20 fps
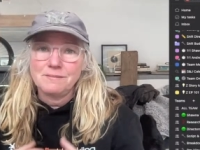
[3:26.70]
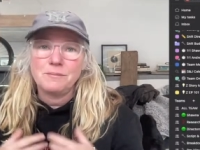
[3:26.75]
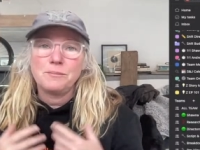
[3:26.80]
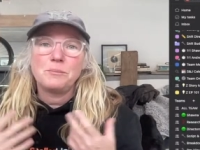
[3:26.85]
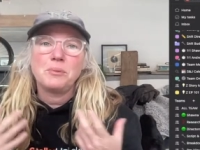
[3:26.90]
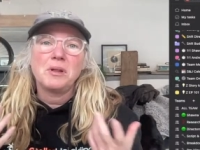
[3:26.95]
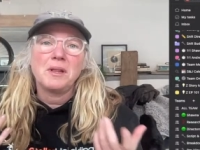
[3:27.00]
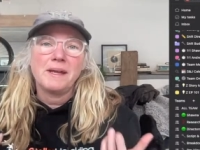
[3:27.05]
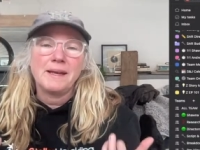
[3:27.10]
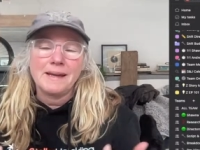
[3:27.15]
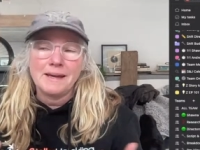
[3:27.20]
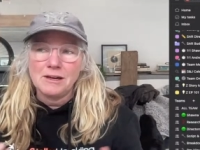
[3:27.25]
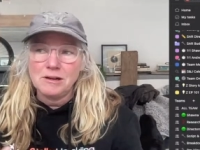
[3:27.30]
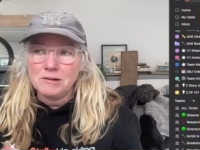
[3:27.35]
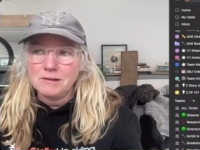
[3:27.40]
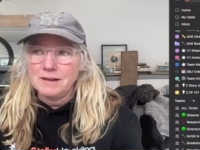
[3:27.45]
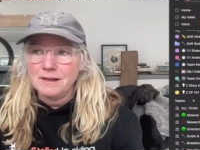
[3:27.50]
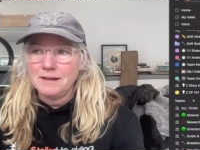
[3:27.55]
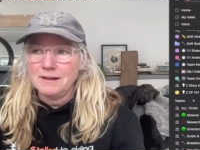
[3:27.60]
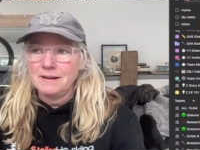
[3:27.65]
play
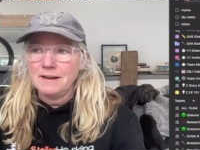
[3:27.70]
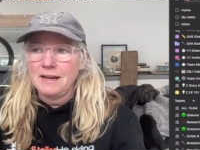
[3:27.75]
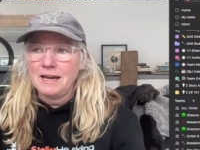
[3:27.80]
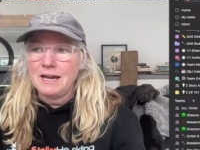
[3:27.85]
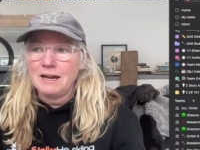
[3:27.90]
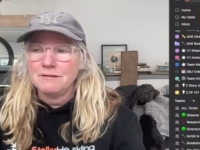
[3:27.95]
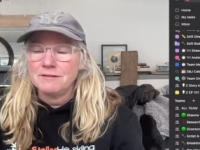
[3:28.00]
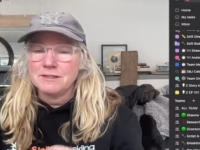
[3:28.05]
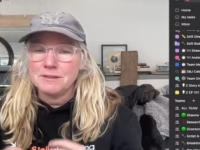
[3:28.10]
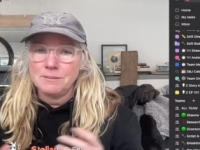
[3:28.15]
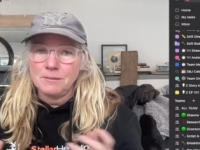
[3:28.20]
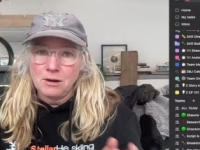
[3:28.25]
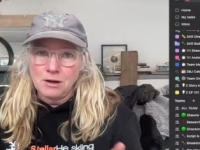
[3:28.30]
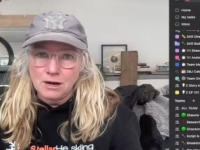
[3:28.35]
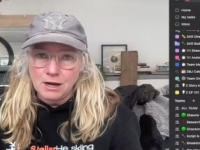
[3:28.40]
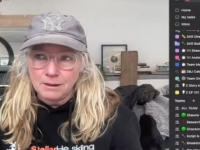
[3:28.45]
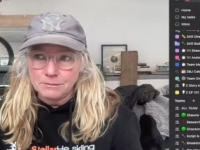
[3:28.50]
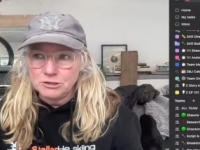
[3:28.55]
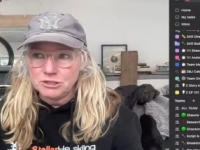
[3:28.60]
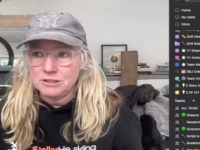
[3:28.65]
out and have some
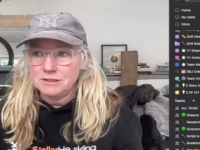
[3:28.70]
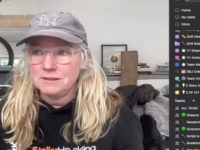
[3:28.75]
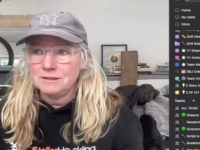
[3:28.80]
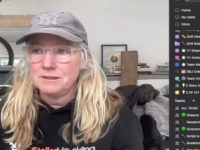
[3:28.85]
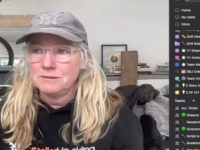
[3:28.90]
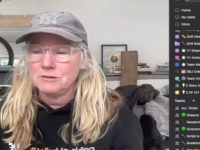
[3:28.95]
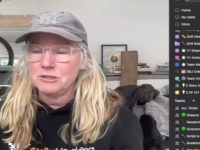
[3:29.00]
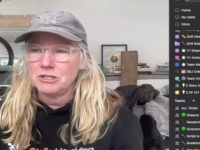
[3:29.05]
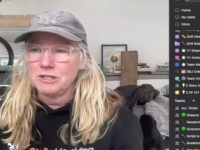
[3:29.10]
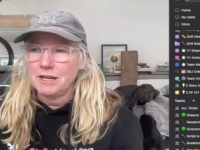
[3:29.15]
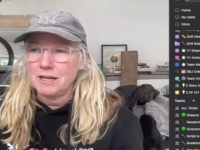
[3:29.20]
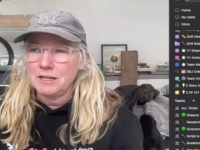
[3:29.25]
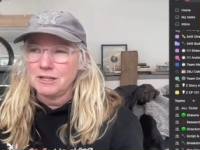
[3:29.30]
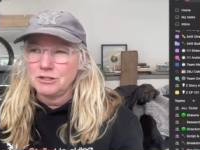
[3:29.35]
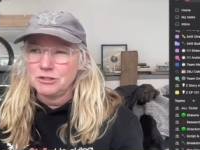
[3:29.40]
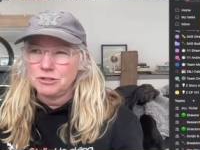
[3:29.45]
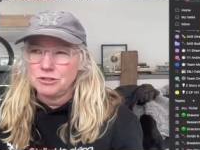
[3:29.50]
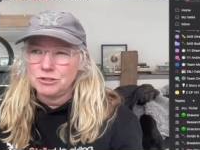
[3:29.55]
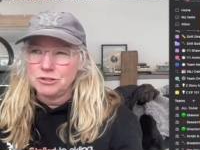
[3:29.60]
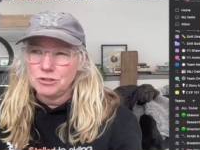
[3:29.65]
options, which I
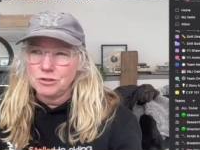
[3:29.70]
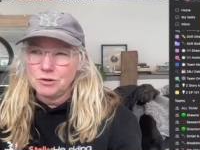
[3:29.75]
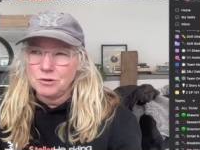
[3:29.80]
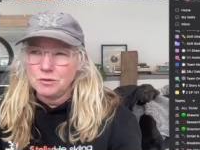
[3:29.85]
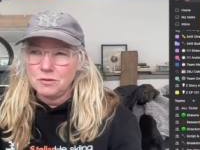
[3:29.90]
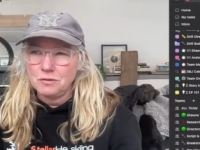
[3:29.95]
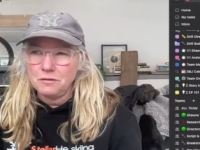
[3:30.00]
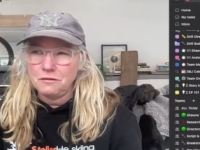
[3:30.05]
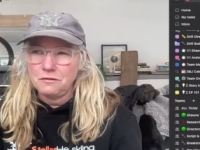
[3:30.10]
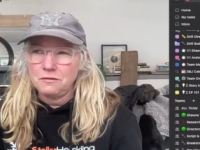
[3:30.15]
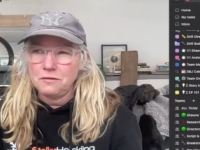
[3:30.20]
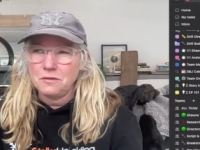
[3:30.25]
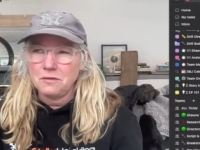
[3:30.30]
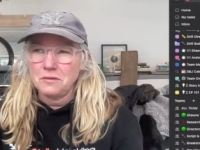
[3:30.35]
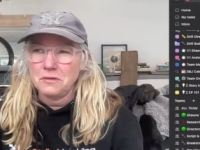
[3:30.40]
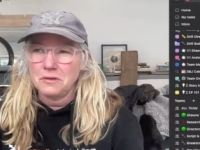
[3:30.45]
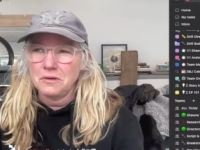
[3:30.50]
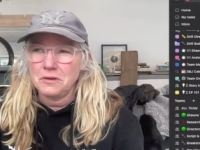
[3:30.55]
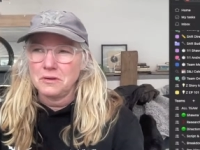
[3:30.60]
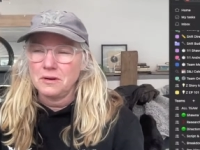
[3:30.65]
can show
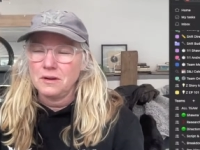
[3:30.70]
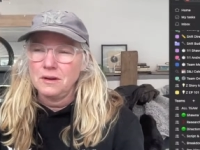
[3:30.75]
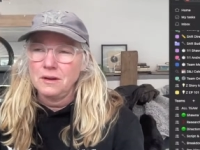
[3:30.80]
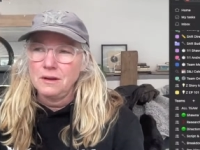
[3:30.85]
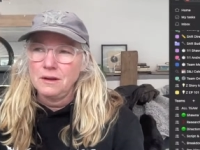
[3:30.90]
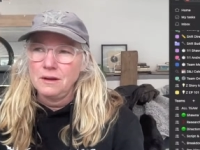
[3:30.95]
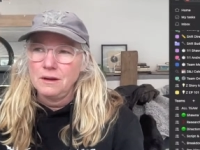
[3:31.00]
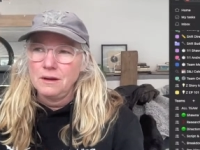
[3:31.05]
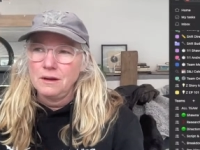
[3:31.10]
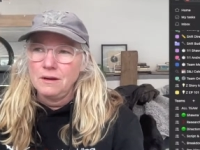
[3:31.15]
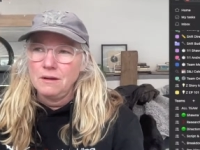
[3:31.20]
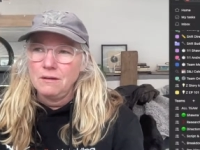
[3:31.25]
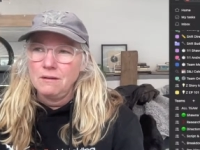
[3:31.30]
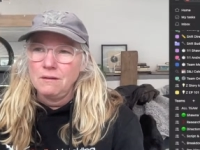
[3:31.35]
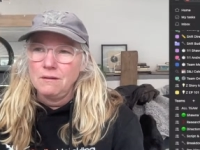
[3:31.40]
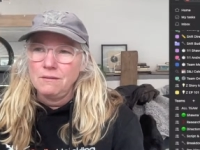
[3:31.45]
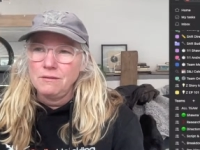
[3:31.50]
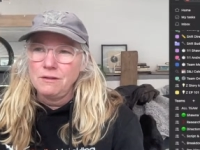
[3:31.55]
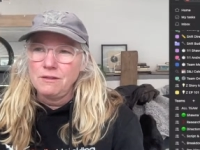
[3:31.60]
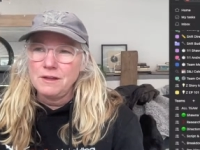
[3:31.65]
for
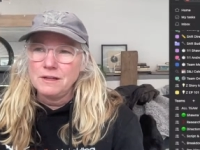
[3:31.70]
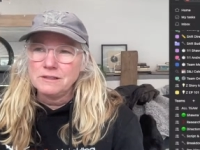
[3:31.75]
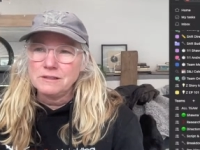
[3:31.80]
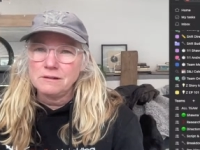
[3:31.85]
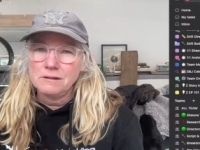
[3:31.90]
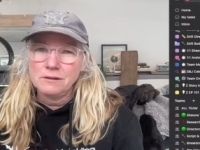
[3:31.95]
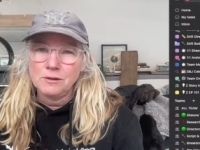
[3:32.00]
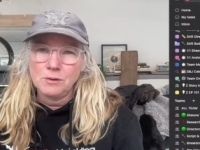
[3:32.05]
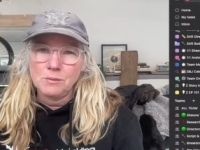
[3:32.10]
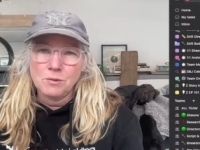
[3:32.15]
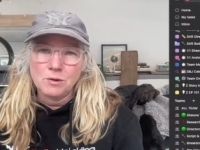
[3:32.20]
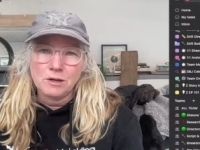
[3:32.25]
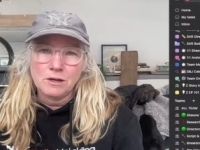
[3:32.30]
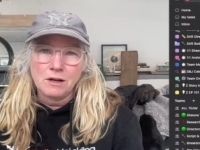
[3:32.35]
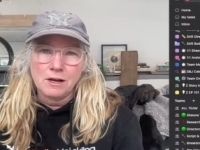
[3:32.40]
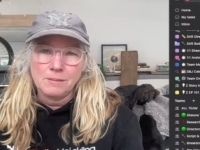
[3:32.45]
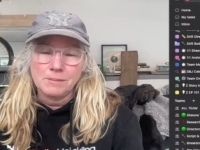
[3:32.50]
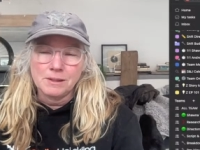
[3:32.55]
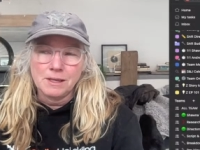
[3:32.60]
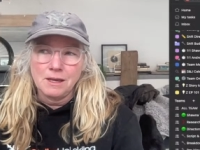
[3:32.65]
the things that are a little more
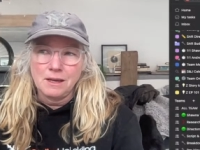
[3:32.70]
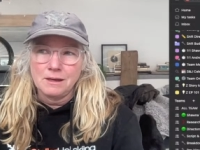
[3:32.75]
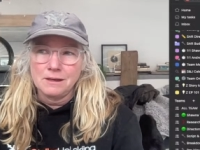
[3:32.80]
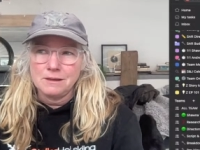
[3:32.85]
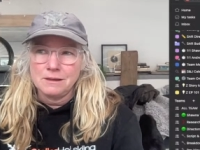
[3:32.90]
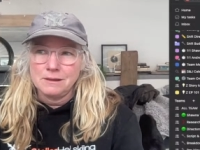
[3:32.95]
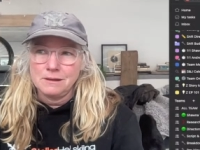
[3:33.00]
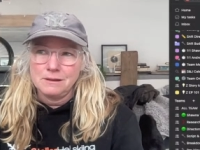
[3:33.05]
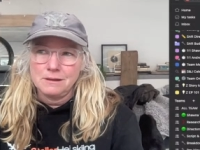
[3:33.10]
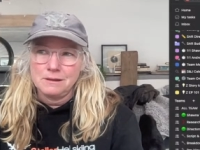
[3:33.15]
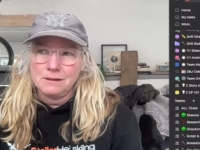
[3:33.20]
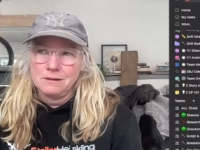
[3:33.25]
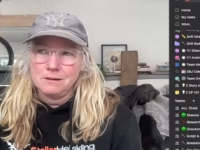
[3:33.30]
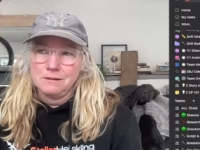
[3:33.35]
complicated,